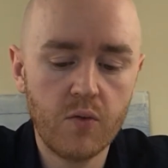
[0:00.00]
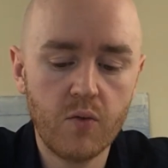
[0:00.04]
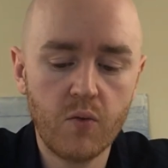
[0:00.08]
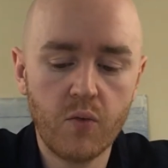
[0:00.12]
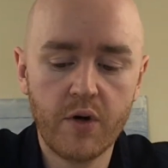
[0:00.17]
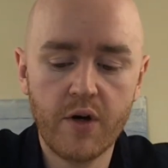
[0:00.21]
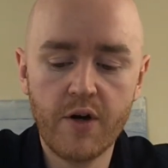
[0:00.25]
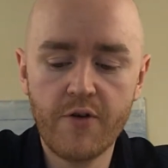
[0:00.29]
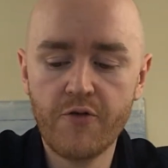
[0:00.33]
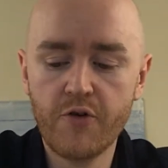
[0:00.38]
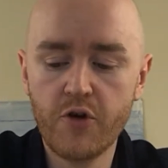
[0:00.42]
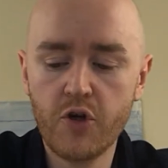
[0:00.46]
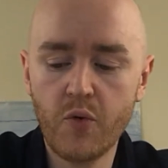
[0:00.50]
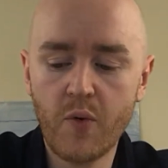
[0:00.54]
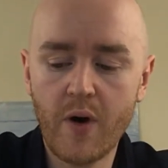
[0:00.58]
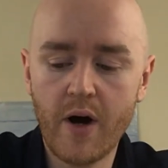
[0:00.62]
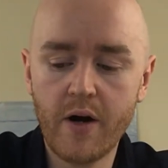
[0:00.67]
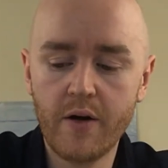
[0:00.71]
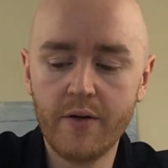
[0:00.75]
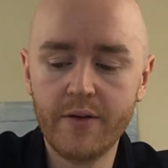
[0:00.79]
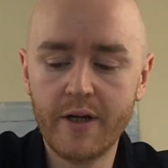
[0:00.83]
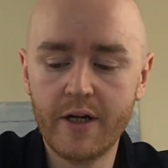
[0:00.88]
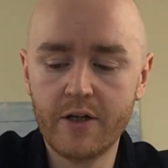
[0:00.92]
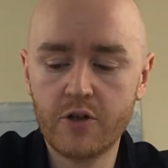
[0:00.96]
wherever you
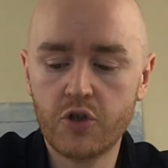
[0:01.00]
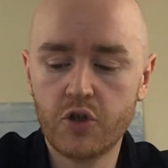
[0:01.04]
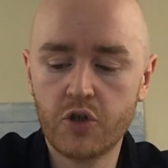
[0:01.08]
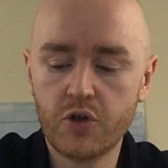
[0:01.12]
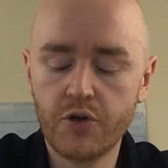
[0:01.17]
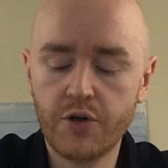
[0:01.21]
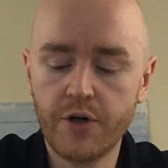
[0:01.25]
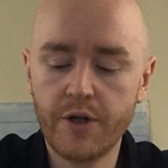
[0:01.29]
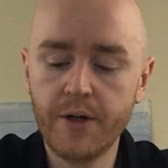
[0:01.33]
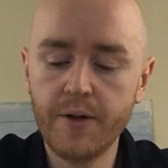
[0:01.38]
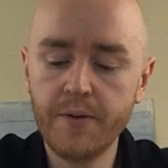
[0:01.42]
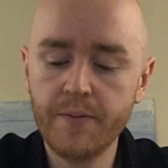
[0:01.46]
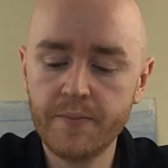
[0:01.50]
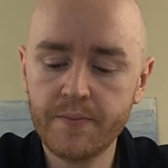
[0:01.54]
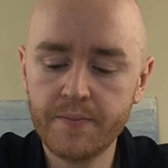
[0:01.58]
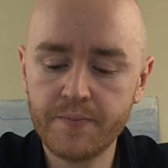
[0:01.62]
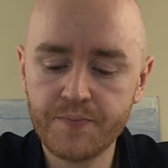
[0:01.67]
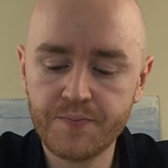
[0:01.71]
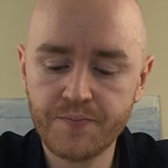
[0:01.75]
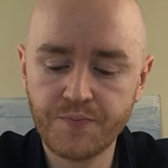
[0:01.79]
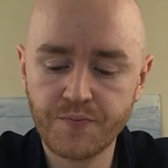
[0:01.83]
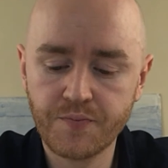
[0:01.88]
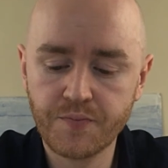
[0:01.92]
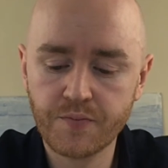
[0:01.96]
are in that journey,
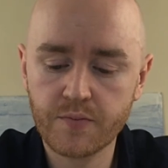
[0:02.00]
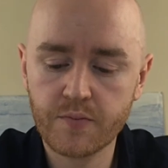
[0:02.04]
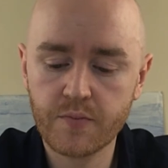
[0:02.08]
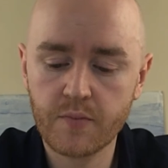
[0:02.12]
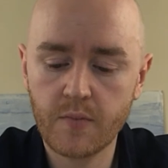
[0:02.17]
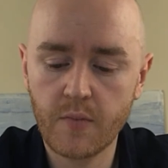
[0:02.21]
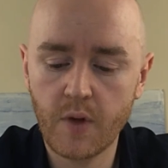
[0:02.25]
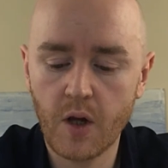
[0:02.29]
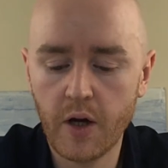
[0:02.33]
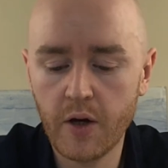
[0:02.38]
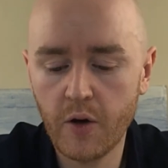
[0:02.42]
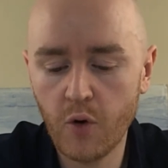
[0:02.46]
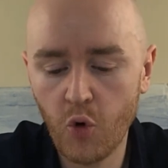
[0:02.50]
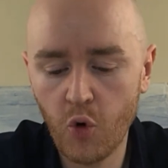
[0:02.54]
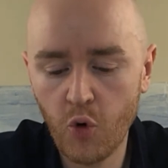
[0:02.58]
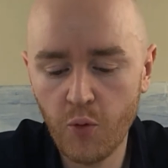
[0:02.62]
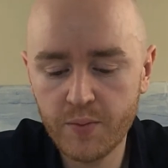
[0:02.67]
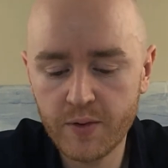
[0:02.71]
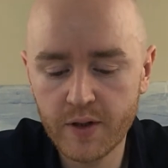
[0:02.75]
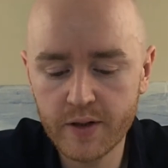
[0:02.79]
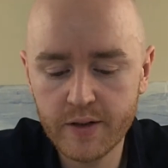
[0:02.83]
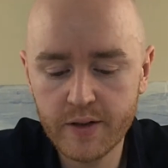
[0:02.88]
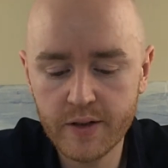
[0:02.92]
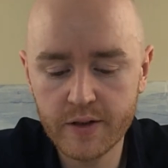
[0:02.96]
I
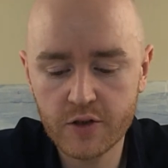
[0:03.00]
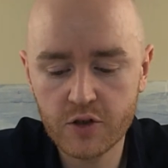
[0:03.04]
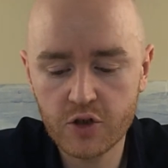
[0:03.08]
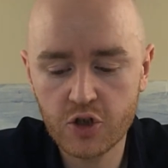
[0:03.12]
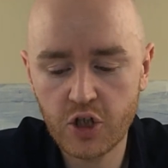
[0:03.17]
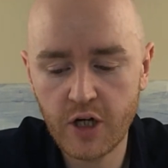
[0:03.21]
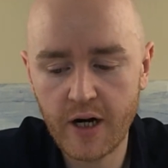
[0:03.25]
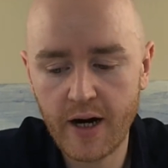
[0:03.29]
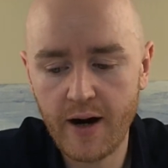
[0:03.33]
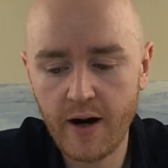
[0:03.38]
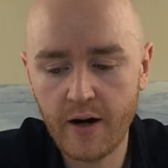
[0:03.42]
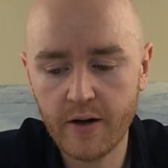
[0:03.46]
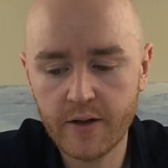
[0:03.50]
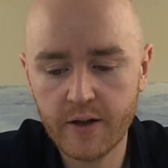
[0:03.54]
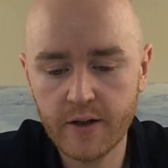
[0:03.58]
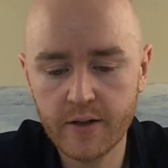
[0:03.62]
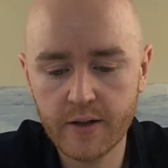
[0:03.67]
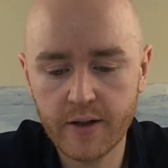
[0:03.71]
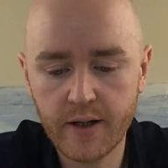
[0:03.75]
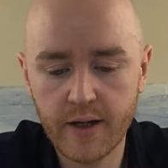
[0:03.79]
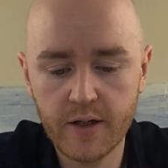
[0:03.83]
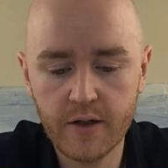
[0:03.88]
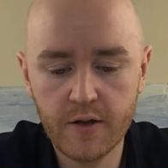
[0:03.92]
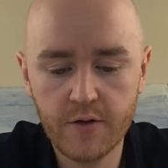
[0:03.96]
hope that this chart
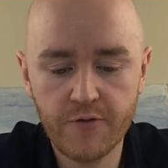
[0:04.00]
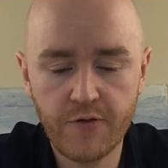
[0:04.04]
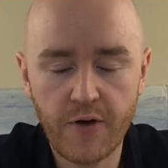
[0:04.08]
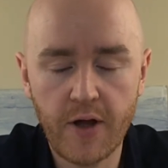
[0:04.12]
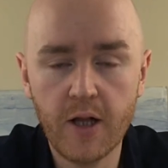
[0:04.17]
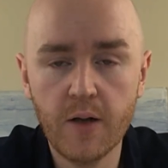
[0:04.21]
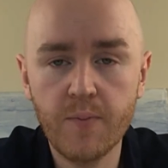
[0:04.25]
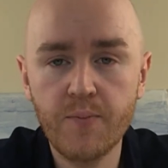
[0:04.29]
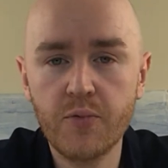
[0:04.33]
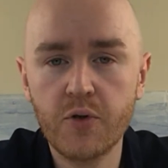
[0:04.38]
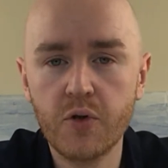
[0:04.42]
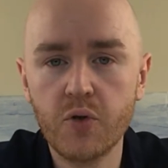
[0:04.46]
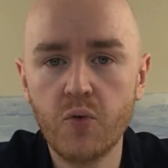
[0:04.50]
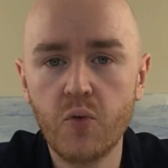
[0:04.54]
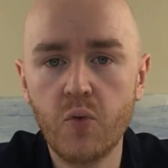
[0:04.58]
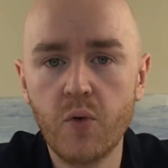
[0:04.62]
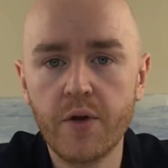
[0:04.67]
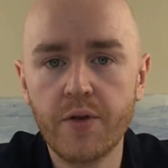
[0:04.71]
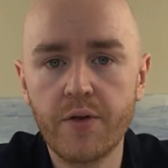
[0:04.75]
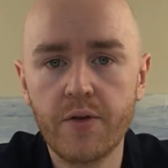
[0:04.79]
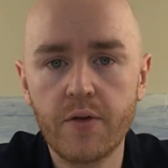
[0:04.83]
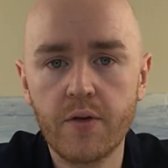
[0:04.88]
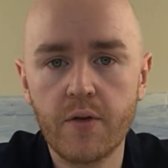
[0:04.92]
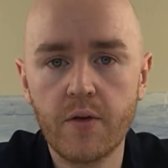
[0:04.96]
can kind of help you
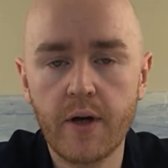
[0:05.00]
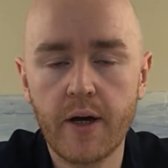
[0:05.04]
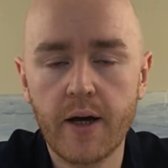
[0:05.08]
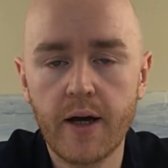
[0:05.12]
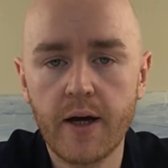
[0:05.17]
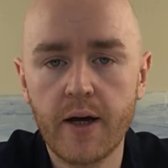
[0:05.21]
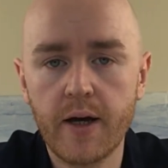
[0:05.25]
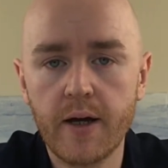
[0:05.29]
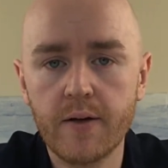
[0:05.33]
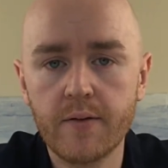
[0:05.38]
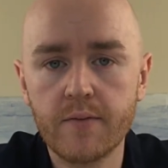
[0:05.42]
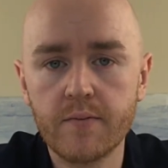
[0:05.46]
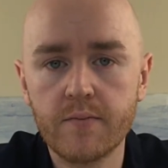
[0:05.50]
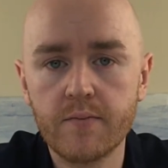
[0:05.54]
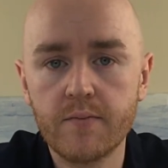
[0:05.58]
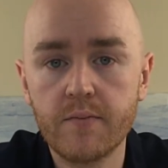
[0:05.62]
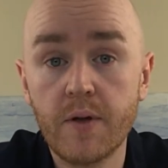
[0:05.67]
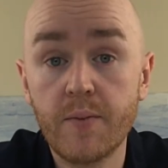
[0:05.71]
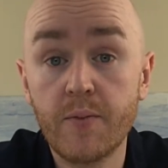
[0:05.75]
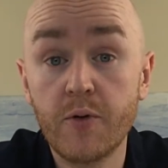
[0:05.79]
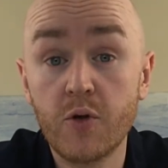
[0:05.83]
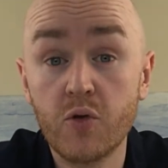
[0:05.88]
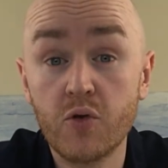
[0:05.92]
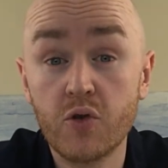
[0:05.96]
with uh,
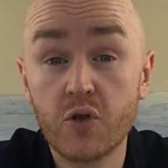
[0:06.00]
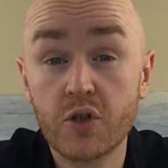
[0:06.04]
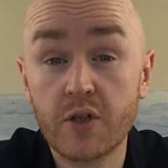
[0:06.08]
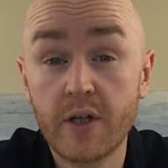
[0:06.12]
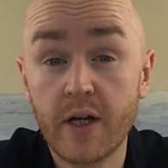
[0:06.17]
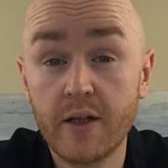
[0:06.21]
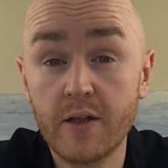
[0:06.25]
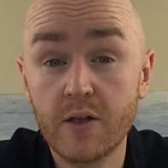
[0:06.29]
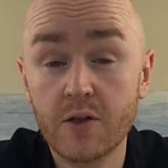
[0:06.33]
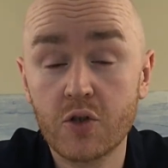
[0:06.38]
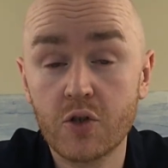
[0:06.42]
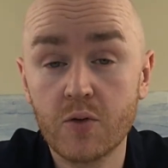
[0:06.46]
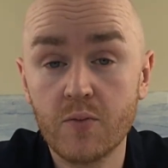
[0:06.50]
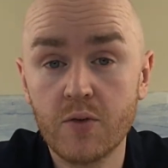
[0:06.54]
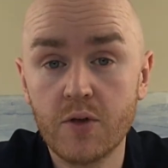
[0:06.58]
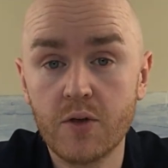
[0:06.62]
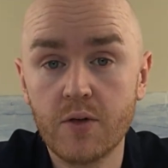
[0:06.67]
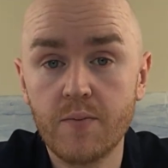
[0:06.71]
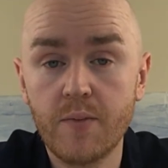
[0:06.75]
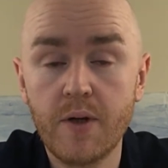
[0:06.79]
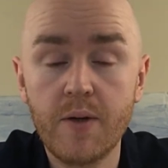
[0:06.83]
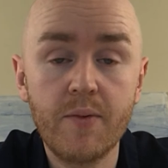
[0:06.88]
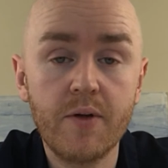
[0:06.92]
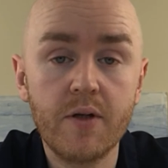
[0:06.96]
maybe understanding some of
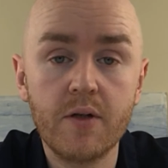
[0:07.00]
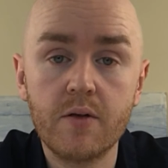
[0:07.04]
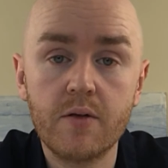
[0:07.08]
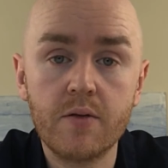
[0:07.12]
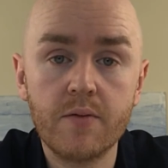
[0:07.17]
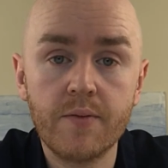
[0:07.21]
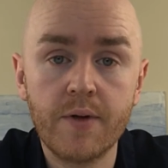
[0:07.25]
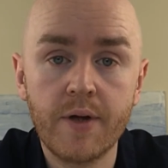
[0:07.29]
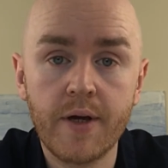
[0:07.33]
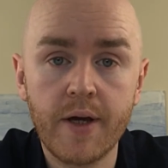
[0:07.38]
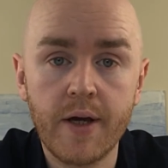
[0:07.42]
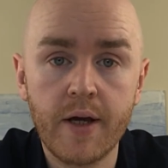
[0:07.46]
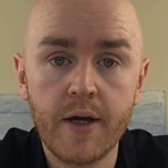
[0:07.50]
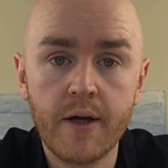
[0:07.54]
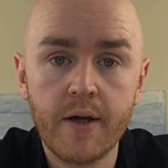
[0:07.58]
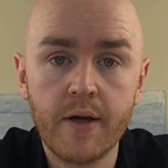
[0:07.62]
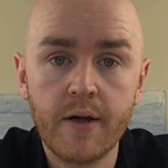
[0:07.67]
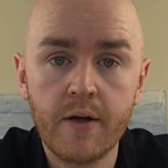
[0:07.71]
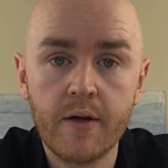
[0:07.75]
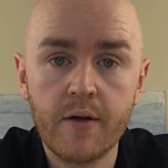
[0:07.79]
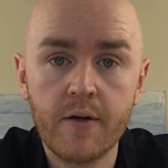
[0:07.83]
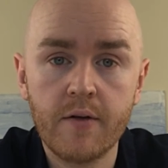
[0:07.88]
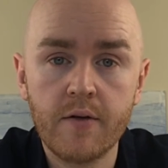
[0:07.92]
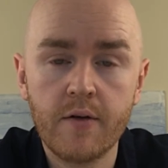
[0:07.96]
it. maybe
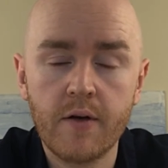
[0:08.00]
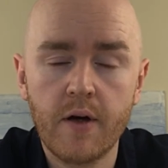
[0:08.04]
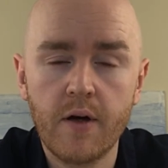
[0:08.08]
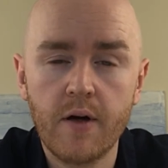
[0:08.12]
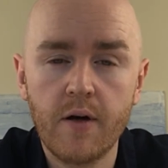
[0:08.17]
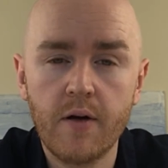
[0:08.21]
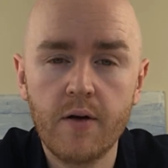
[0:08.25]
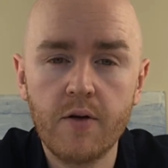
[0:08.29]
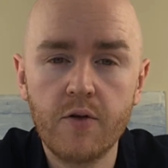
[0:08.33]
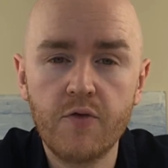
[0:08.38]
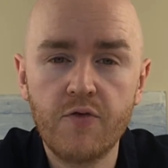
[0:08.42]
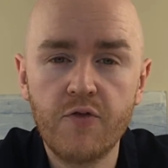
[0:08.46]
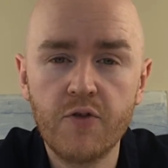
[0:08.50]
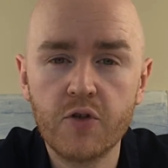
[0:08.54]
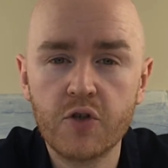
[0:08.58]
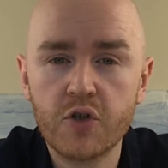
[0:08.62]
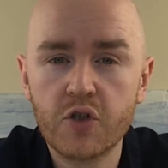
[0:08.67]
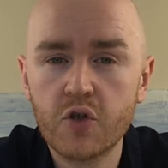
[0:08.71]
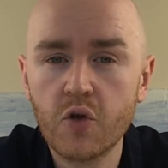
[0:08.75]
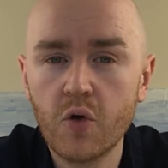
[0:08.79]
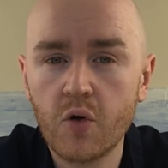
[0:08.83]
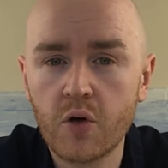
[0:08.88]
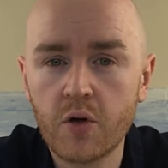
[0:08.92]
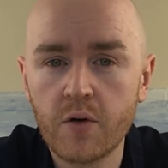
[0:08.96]
you feel
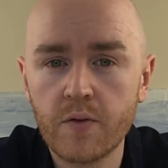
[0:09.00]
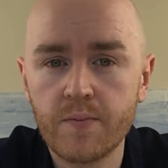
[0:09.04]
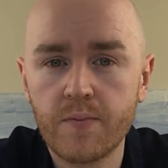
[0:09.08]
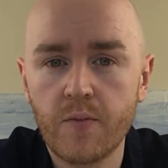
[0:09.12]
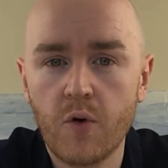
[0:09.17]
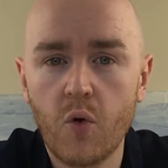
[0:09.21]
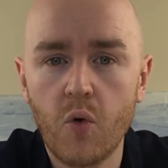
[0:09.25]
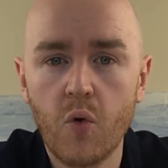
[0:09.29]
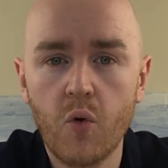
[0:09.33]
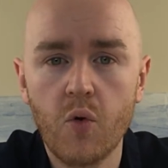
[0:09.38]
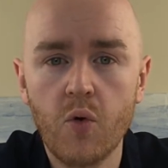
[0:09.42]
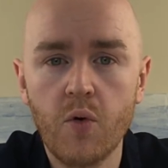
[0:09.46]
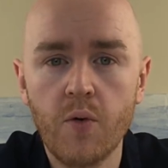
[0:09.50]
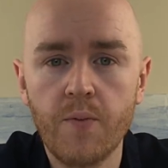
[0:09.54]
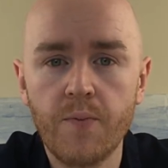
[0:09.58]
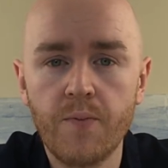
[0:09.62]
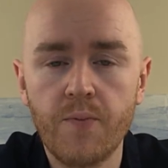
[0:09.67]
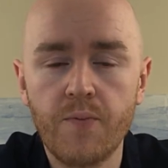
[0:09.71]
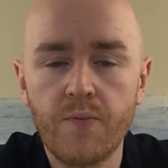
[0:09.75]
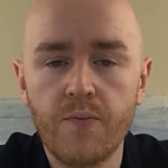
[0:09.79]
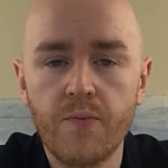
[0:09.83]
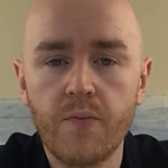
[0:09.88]
stuck or